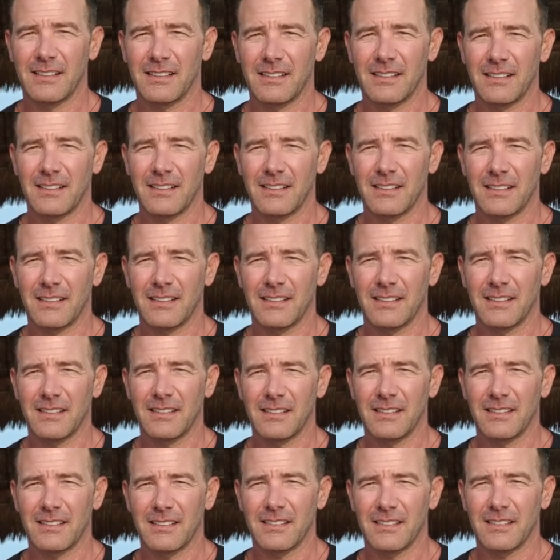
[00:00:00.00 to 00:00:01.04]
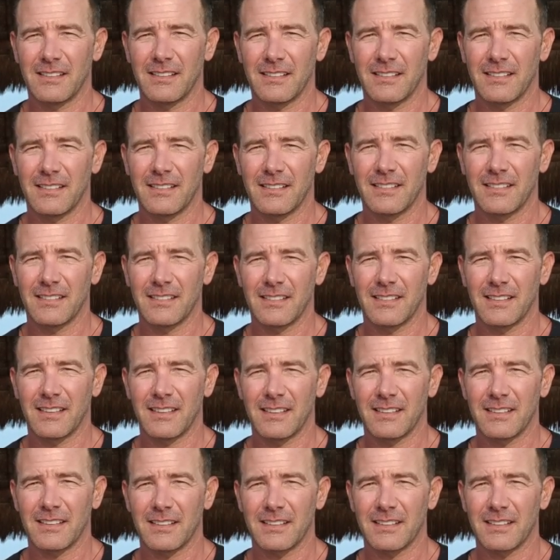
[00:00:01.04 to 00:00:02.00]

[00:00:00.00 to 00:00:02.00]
This person isn't speaking.